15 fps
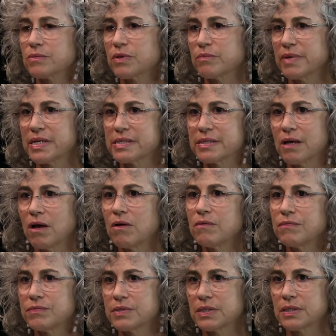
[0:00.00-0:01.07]
with myself,
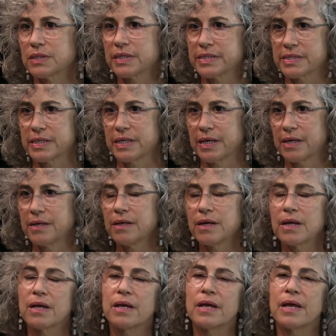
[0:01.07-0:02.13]
to listen in.
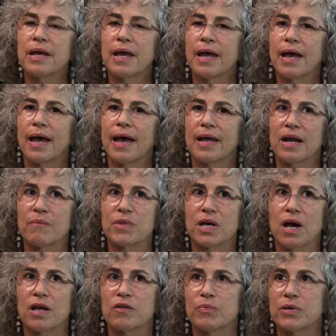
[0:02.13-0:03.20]
And I'm the
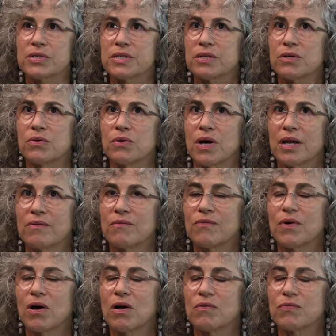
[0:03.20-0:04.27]
kind of person who got
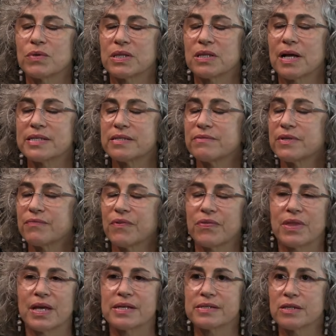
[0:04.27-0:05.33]
involved with lots of different
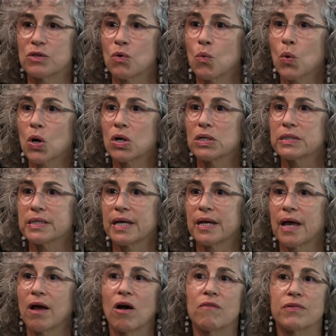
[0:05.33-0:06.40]
things in the world, and I
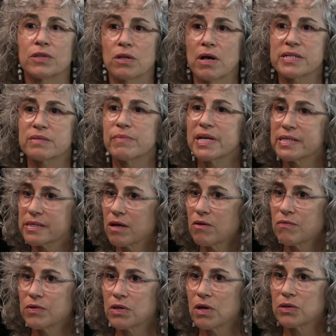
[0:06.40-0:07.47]
often lost
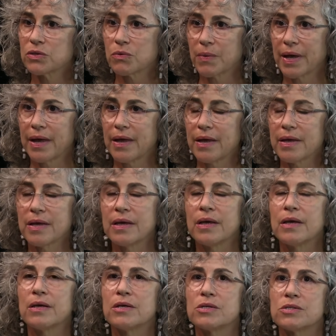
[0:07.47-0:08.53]
myself along the way.
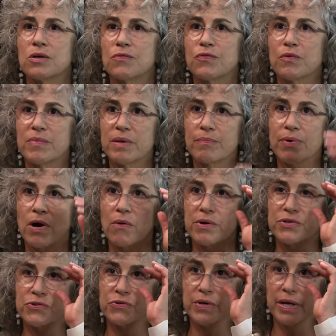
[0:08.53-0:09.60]
So for me,
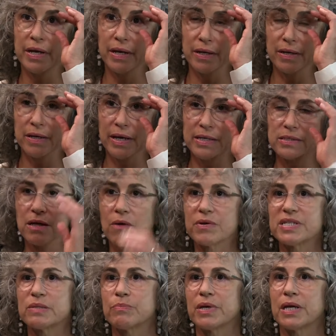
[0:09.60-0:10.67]
poetry has
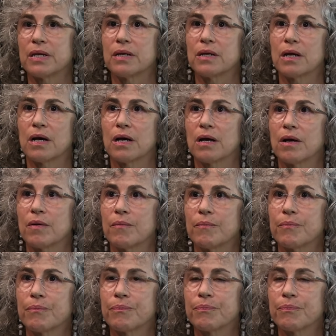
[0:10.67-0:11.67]
always been um,